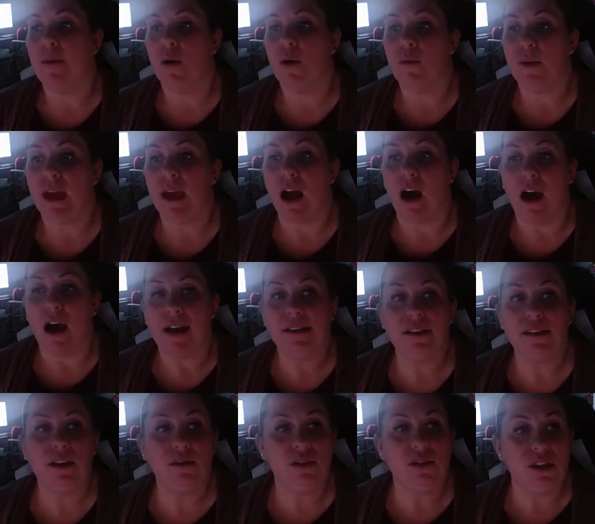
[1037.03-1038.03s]
We
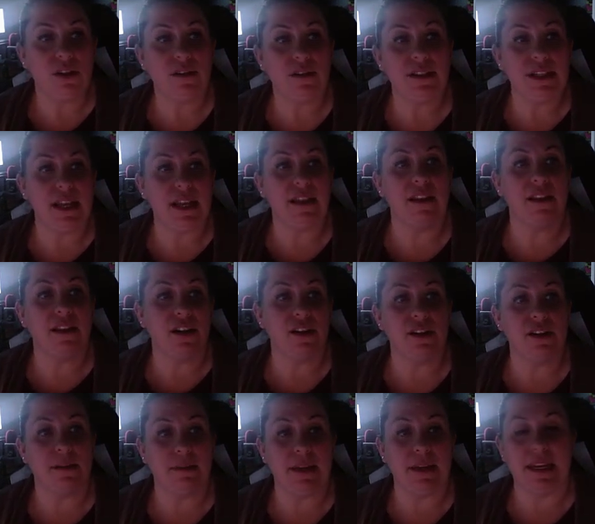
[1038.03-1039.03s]
also do see that there's
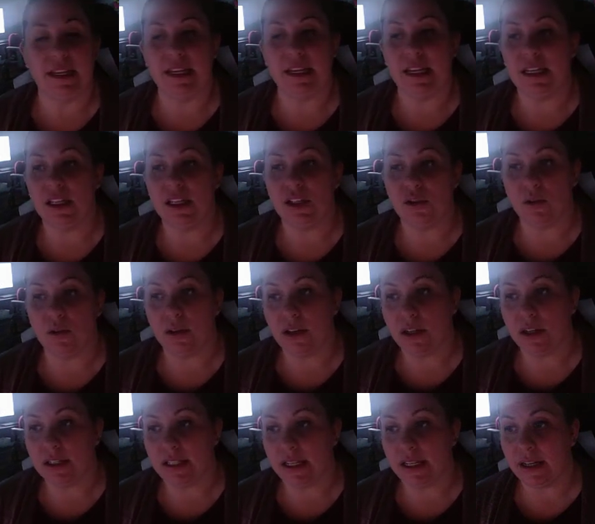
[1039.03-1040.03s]
some kidney
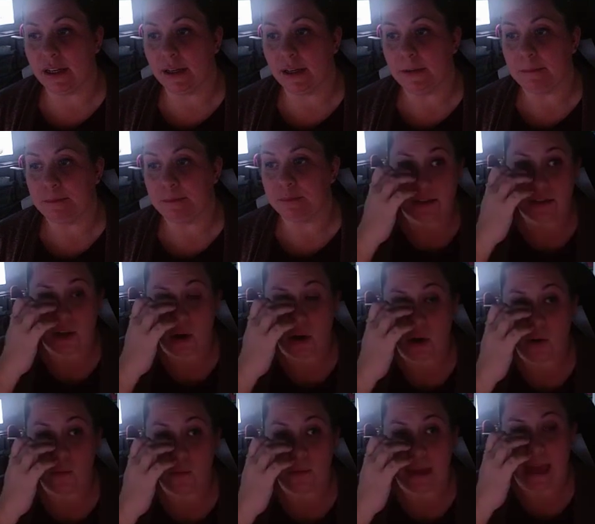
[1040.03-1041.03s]
disorders here.
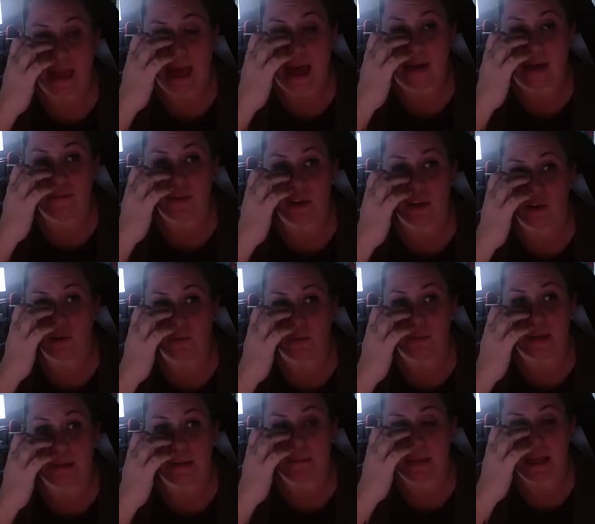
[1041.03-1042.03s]
So we have
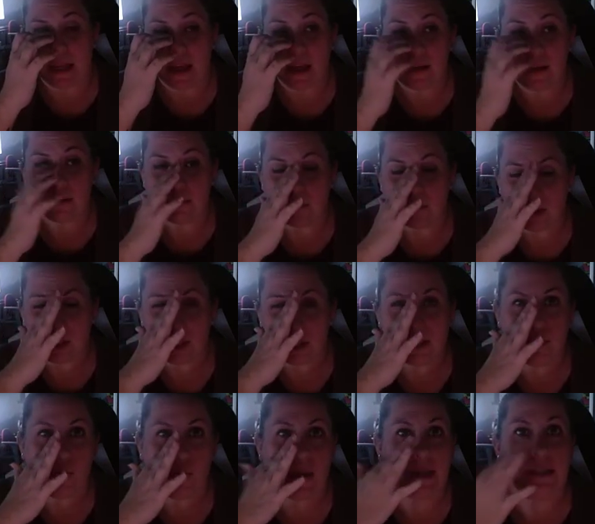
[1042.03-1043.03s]
uremia, which is
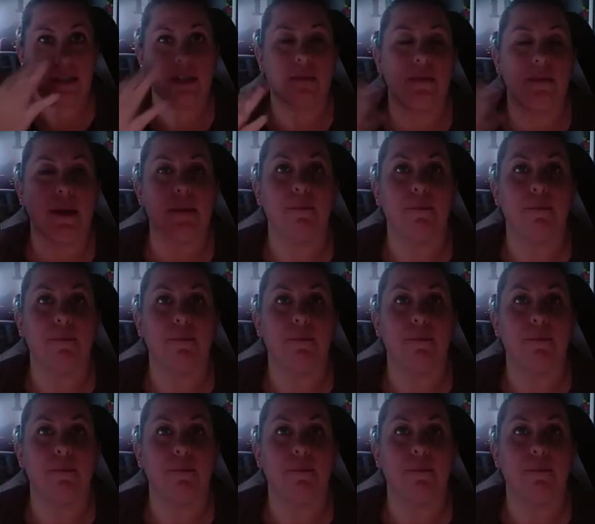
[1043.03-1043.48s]
going to be